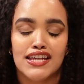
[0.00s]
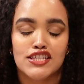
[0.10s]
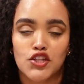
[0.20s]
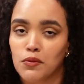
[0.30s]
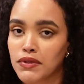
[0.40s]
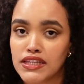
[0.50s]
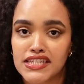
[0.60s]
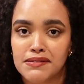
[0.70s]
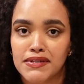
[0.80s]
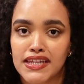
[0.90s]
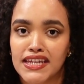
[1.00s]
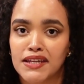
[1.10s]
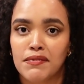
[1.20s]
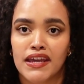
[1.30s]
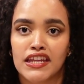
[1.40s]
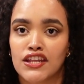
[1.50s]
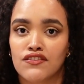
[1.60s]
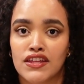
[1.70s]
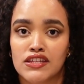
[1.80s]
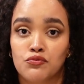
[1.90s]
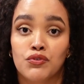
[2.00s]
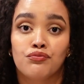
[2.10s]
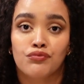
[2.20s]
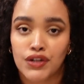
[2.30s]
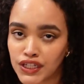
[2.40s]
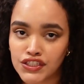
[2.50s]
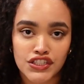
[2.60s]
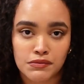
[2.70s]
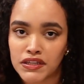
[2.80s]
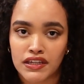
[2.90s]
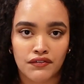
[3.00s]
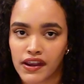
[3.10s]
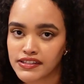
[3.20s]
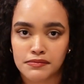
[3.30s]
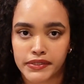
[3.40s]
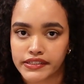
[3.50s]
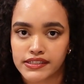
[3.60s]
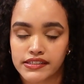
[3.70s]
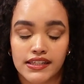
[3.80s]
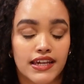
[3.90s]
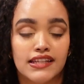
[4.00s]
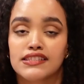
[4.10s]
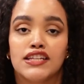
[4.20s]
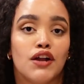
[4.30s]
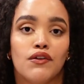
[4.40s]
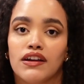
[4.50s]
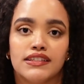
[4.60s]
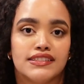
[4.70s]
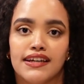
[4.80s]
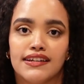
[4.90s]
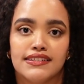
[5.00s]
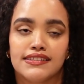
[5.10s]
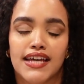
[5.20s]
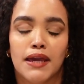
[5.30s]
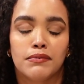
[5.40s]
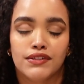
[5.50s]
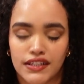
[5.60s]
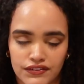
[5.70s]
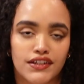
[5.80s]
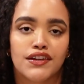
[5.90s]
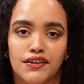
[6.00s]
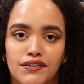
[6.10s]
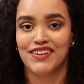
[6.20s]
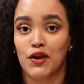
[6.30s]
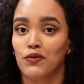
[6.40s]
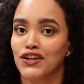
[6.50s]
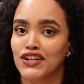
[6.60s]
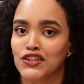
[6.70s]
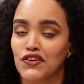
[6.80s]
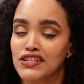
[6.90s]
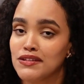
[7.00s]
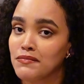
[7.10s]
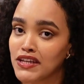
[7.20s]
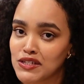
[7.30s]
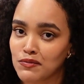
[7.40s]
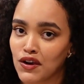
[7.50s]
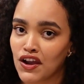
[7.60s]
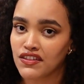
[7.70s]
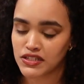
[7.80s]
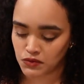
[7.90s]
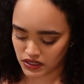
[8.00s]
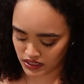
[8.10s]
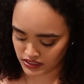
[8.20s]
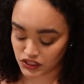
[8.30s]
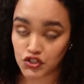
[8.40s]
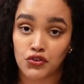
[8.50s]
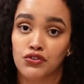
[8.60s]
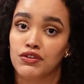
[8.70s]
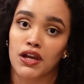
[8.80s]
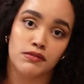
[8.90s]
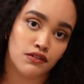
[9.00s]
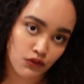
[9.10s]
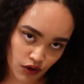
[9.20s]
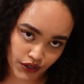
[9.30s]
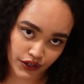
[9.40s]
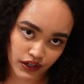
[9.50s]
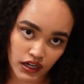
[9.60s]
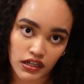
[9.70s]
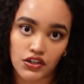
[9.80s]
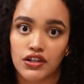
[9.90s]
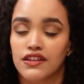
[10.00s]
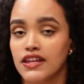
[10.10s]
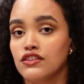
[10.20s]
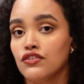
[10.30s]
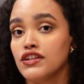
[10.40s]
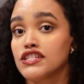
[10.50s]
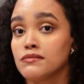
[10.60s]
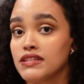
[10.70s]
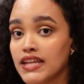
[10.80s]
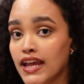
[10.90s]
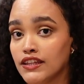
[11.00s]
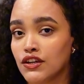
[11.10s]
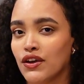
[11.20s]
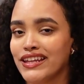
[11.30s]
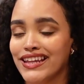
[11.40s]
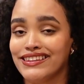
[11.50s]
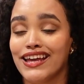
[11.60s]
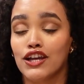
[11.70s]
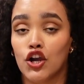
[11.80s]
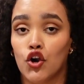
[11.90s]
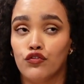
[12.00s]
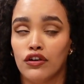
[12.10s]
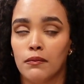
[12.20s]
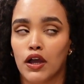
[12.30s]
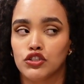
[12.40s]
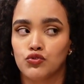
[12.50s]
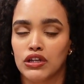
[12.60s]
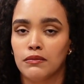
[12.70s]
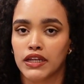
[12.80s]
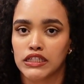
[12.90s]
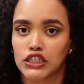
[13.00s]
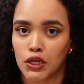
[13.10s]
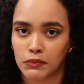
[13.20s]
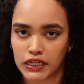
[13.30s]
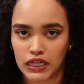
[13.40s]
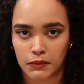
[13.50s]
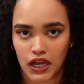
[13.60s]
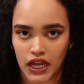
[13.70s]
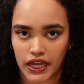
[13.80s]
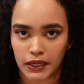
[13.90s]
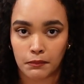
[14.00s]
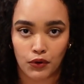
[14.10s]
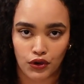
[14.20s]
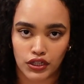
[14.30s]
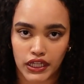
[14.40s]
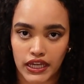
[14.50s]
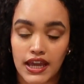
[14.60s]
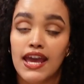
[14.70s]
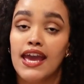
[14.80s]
don't be intimidated by any of this. We're really just making rice and beans. Like it's not rocket science. I believe in you. We're gonna throw in some veggie broth as well as 2 to 3 cups of water. You're gonna then throw in some cilantro and let that go for about 20 minutes on medium-high boiling,